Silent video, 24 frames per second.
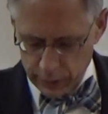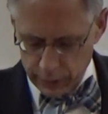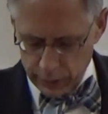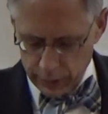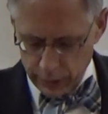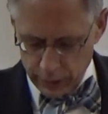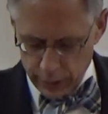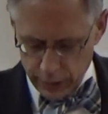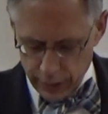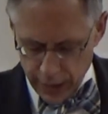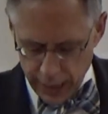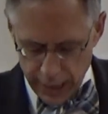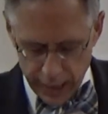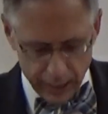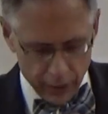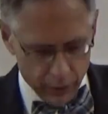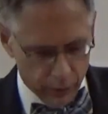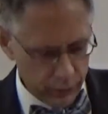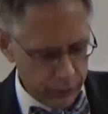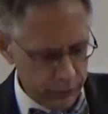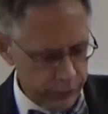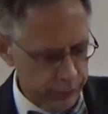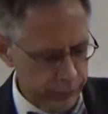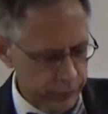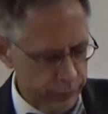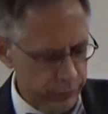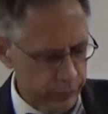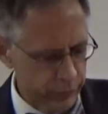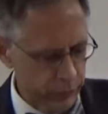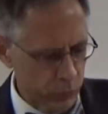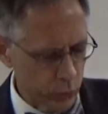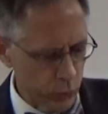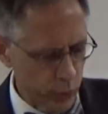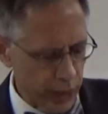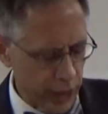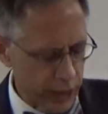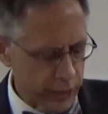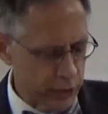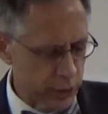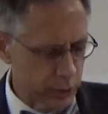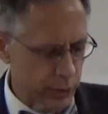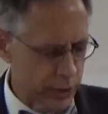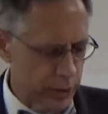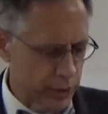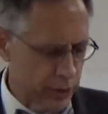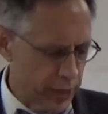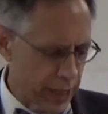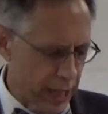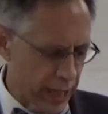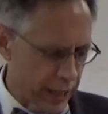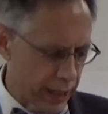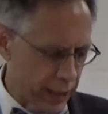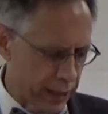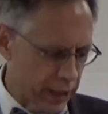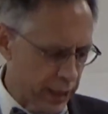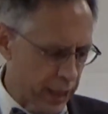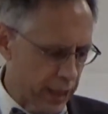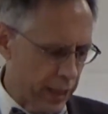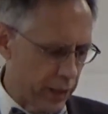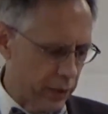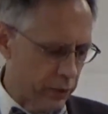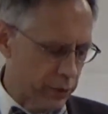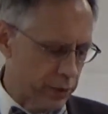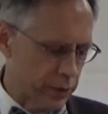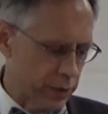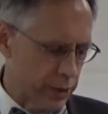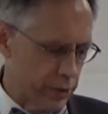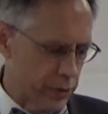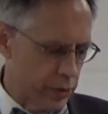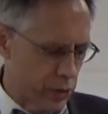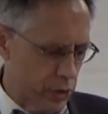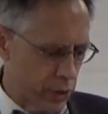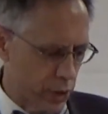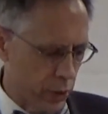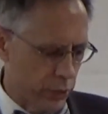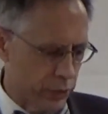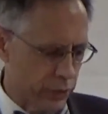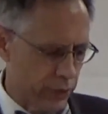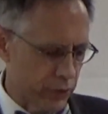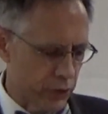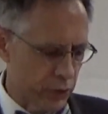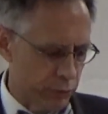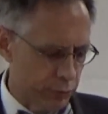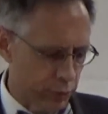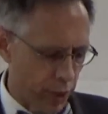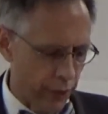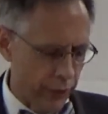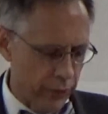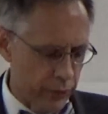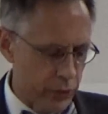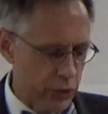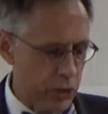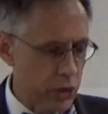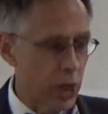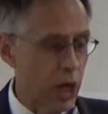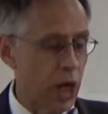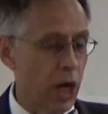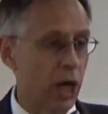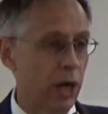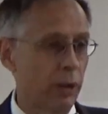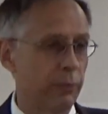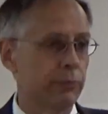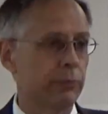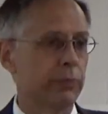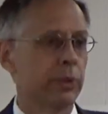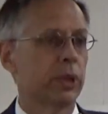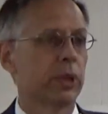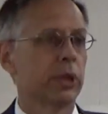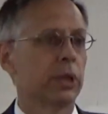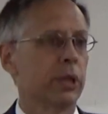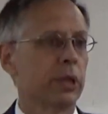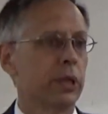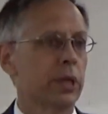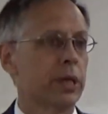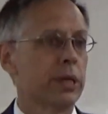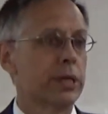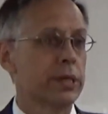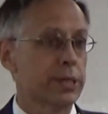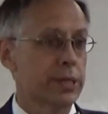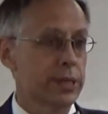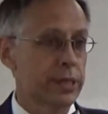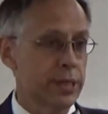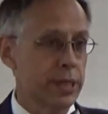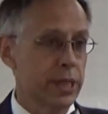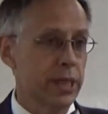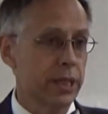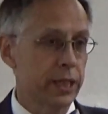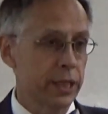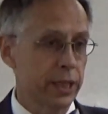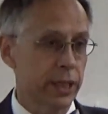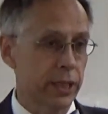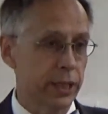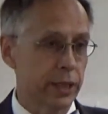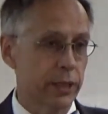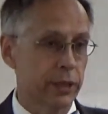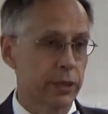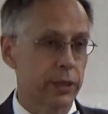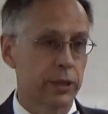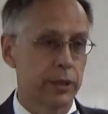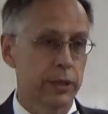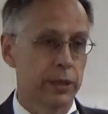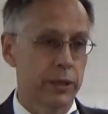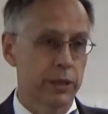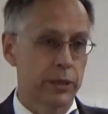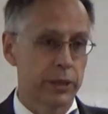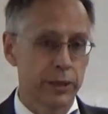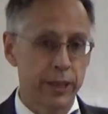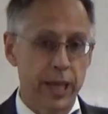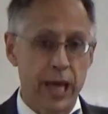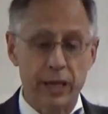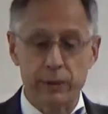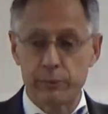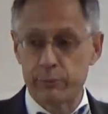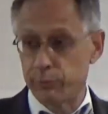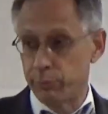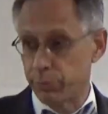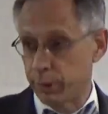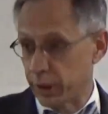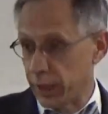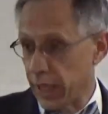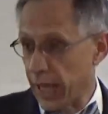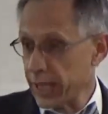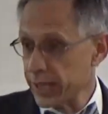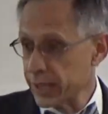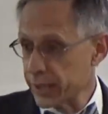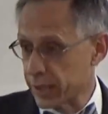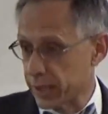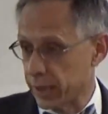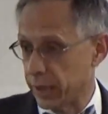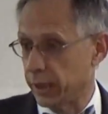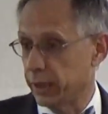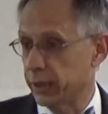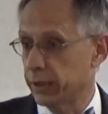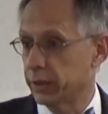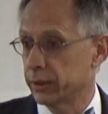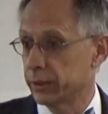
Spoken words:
And now we enter into that account as Joseph's brothers come seeking that blessing